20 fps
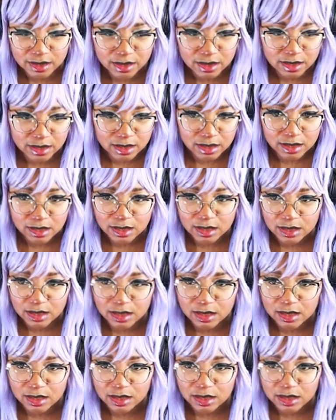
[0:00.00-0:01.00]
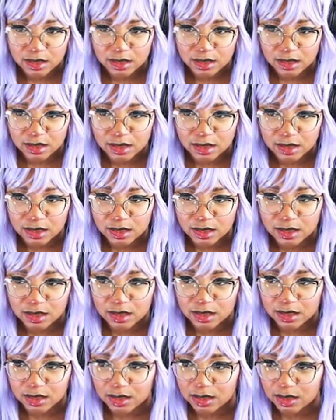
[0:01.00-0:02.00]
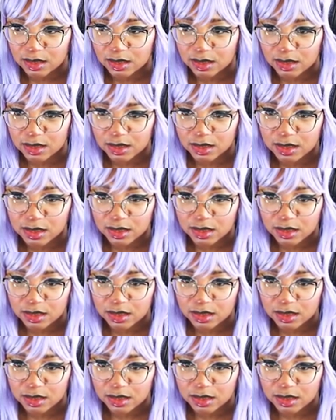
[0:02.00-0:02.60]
Nobody speaks.